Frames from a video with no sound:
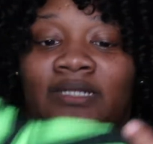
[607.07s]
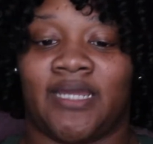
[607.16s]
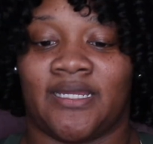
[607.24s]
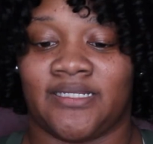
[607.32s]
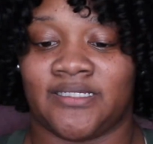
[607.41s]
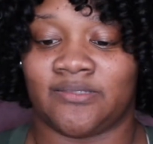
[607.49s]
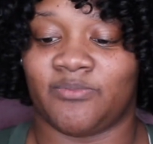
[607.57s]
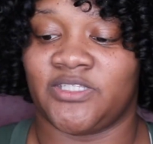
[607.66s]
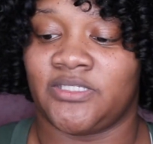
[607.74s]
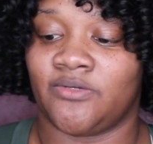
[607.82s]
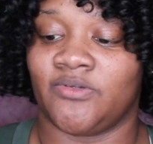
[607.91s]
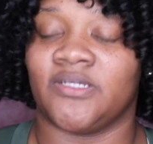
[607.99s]
now this
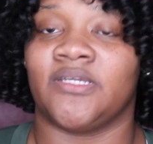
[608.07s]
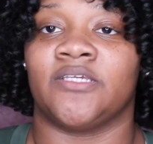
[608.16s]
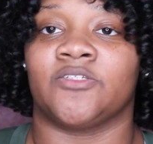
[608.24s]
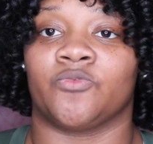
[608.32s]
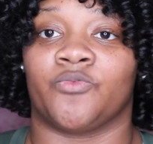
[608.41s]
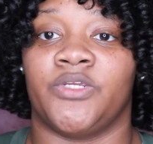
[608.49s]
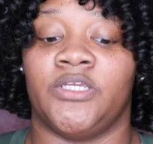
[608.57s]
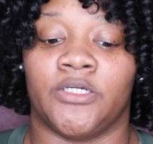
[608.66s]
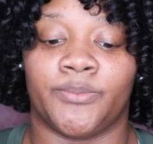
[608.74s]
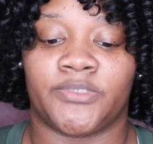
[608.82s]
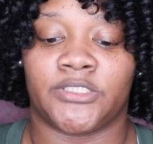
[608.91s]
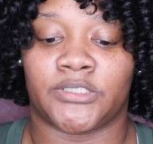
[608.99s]
material is
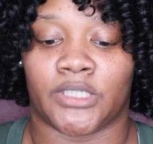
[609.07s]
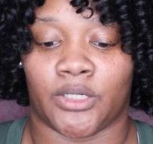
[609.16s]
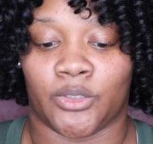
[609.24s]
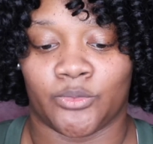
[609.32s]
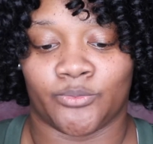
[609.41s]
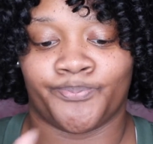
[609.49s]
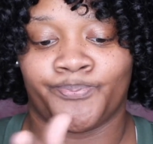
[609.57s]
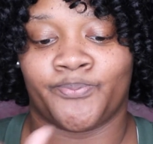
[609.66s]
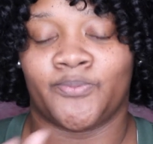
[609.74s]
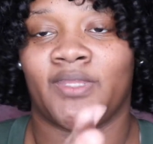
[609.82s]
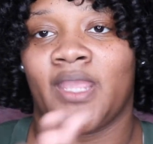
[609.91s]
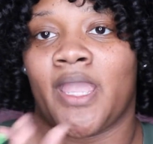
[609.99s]
ripped, so
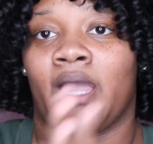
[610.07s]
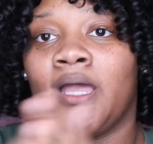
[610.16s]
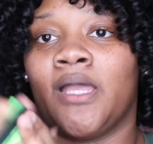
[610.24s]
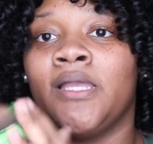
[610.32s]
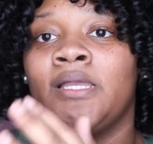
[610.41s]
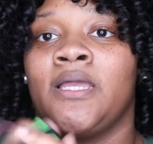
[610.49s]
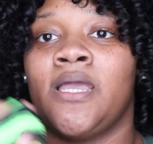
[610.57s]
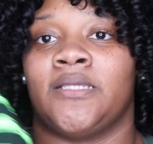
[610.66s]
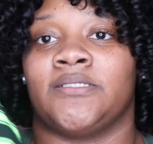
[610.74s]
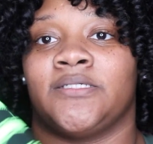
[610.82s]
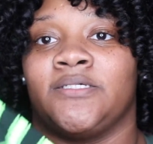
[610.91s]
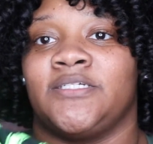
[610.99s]
yeah
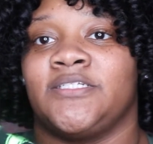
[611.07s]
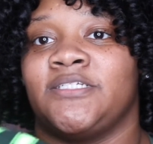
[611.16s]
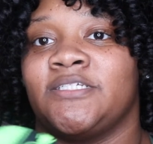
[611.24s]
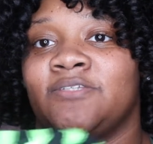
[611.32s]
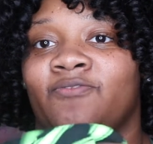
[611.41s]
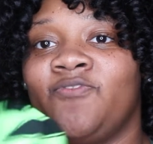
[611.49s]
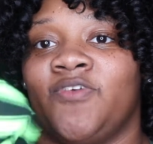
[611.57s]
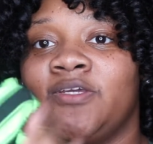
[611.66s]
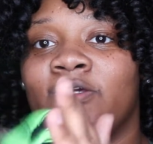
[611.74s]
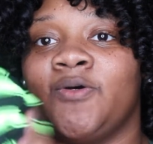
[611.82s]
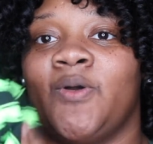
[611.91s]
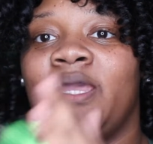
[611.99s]
so it doesn't
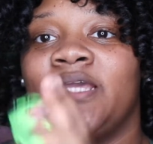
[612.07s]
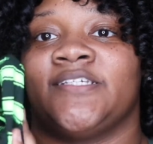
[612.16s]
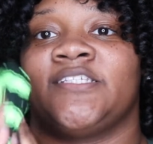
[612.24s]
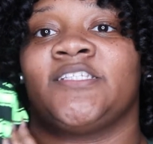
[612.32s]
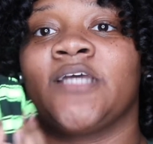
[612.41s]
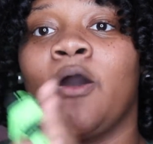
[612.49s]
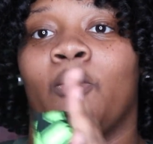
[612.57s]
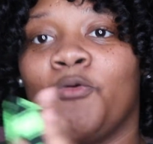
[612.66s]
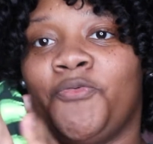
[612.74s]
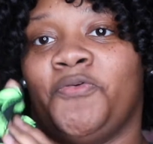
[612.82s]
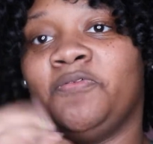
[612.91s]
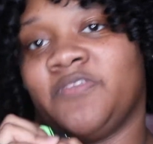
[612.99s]
feel as
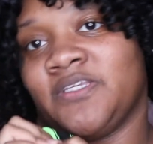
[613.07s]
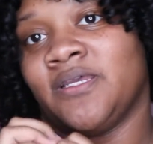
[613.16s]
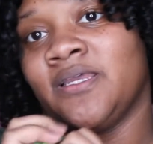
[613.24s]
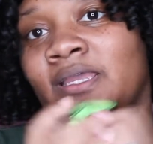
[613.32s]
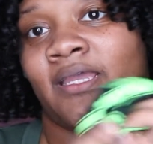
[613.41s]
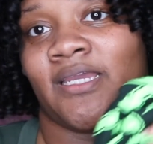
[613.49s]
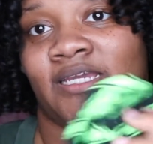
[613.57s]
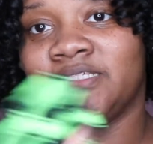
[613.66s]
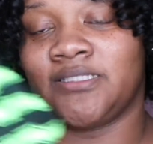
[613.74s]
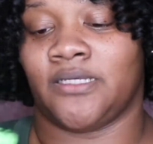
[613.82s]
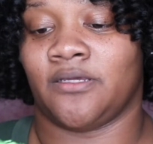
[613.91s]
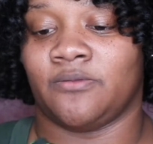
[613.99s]
soft as
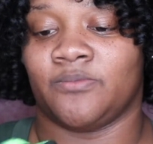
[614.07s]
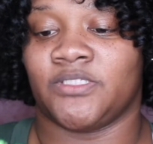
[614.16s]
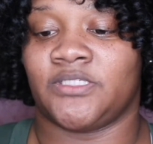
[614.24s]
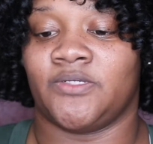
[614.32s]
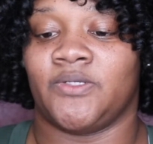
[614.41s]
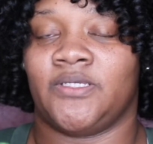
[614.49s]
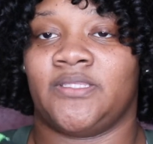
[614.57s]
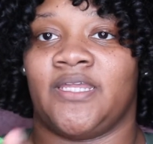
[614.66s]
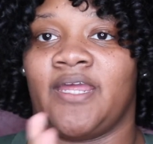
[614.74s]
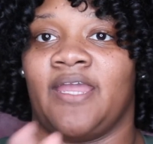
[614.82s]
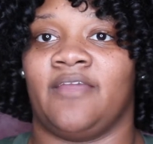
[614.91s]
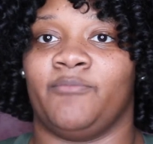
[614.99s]
the other material that
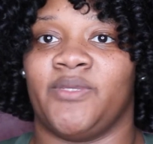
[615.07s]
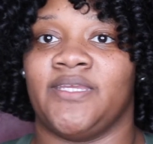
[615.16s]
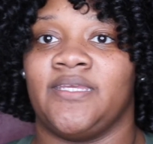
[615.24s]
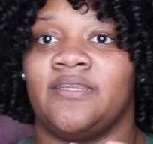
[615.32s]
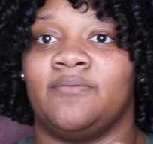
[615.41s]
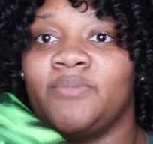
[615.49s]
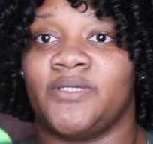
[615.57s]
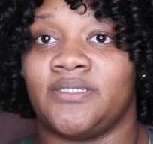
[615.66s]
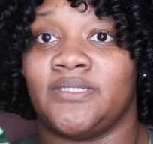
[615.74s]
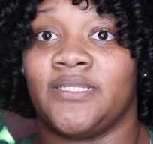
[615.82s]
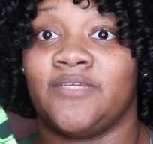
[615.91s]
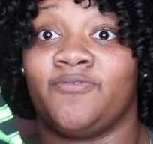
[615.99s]
I have been getting but
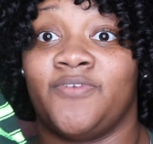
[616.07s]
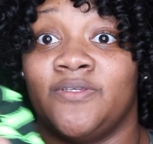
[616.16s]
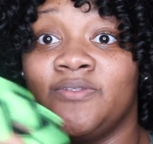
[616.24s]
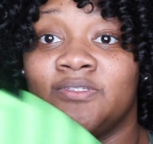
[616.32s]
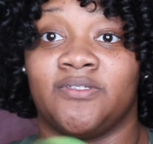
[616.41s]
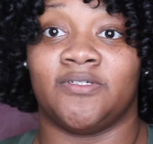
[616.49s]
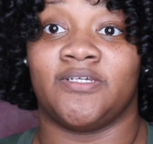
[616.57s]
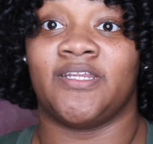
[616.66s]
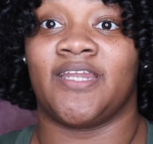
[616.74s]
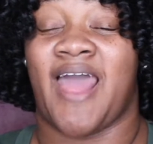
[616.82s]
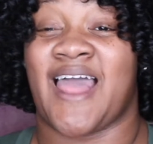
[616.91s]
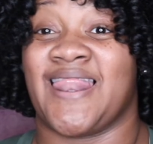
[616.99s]
it feels
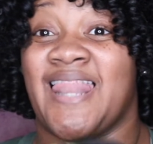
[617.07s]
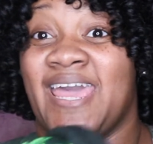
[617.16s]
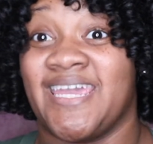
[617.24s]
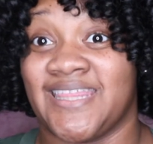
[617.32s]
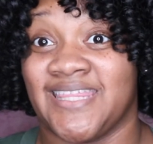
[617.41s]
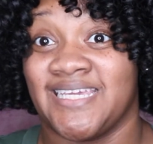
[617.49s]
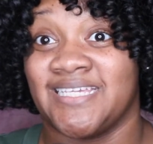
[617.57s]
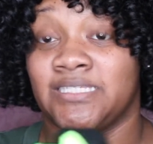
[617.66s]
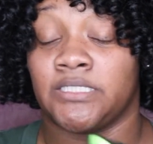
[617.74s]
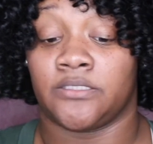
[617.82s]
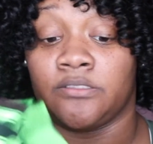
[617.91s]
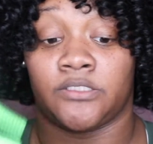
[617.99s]
good and I like
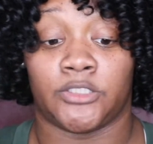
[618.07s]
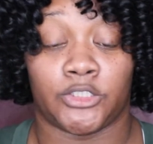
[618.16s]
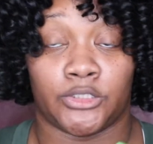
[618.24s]
this it's